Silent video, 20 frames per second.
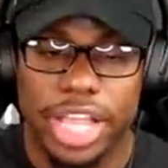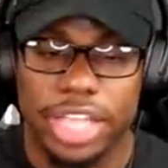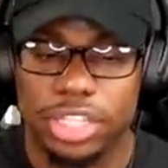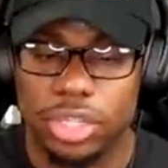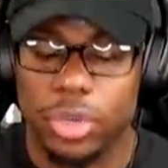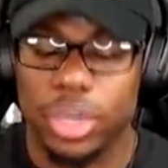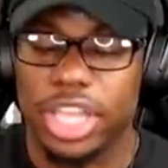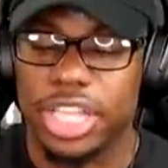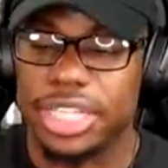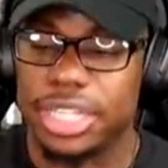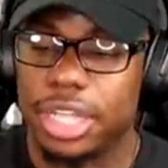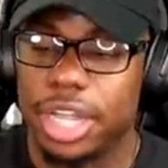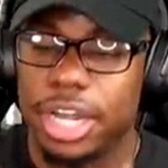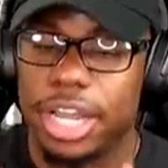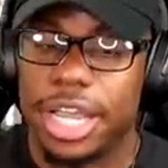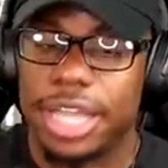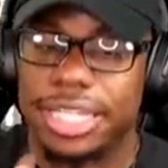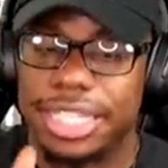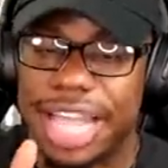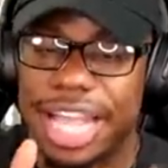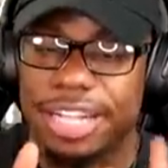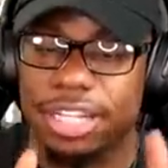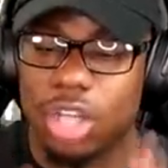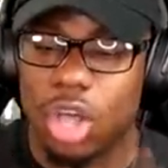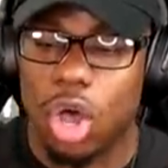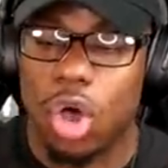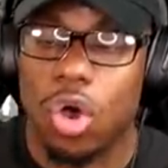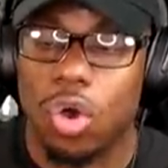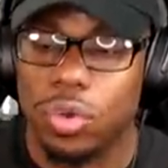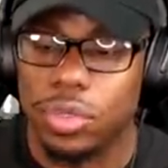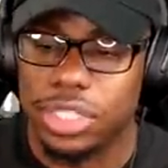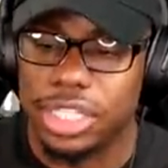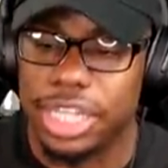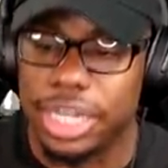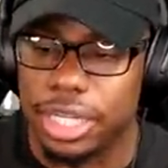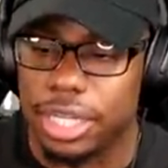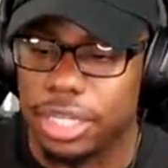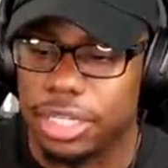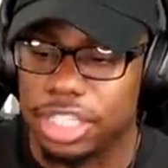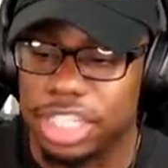okay, so he's gonna attack the whole
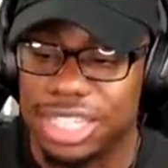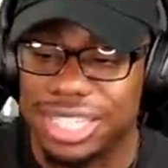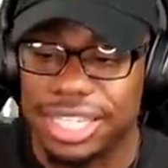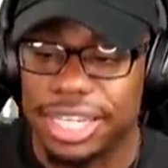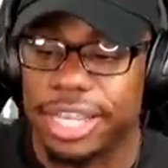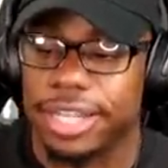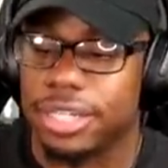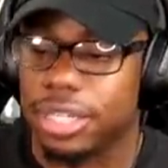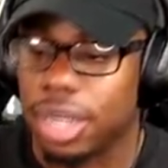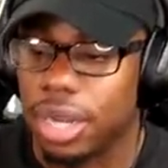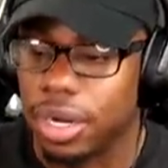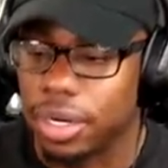city just to get to